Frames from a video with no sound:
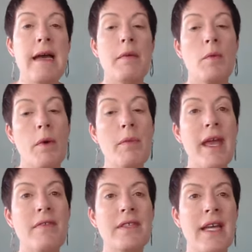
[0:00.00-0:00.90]
But when we
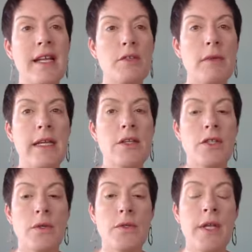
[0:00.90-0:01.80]
have attachment
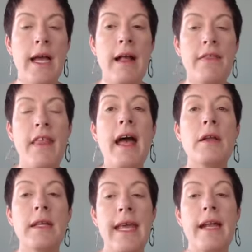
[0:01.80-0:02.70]
issues,
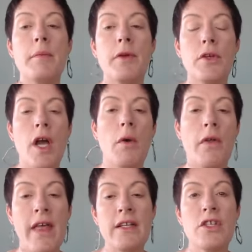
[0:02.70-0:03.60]
that get up and go,
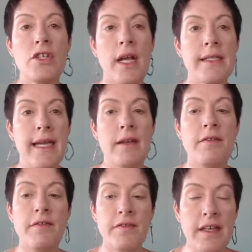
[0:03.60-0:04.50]
or that shutdown,
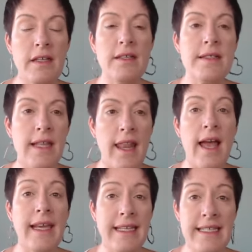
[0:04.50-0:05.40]
feels
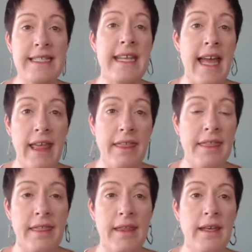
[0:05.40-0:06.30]
like death.